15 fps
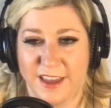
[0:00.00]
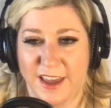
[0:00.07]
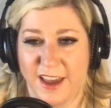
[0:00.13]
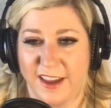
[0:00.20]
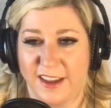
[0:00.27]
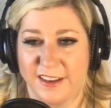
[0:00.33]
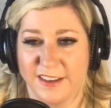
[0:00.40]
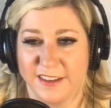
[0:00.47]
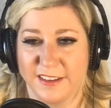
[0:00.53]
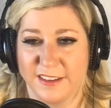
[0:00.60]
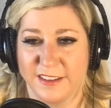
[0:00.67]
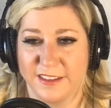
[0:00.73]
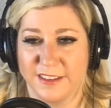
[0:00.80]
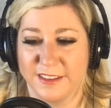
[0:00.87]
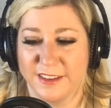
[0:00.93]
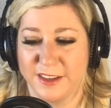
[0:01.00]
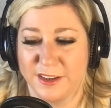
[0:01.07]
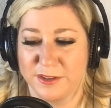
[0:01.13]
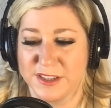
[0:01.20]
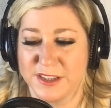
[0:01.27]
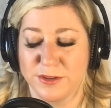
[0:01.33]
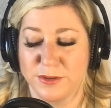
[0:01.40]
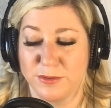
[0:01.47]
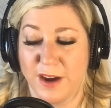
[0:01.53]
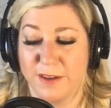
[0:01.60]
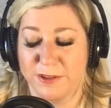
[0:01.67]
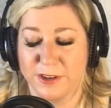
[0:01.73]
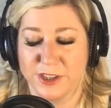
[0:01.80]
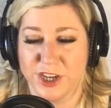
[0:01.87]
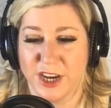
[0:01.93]
that
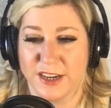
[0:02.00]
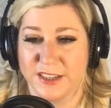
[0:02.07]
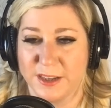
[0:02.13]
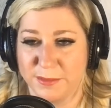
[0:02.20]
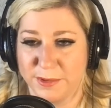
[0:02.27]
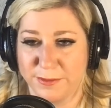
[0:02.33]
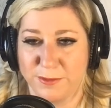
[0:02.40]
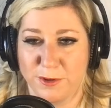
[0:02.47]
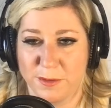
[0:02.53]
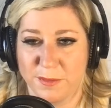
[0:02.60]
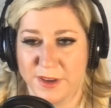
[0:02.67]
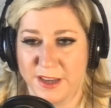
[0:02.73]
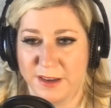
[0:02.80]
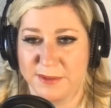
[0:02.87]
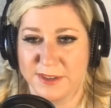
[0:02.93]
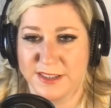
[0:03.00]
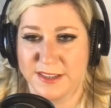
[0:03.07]
whoever had checked in before me